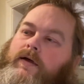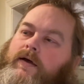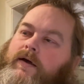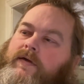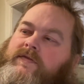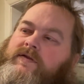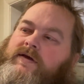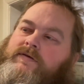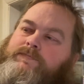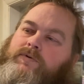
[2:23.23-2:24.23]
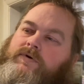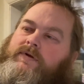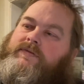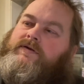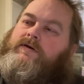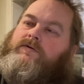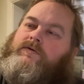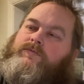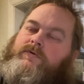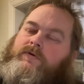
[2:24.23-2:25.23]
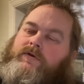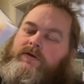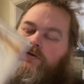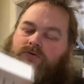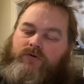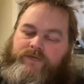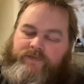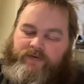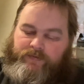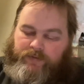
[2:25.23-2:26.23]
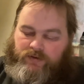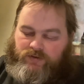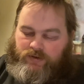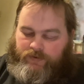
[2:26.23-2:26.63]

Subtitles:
The next book I think I'm going to enjoy very much.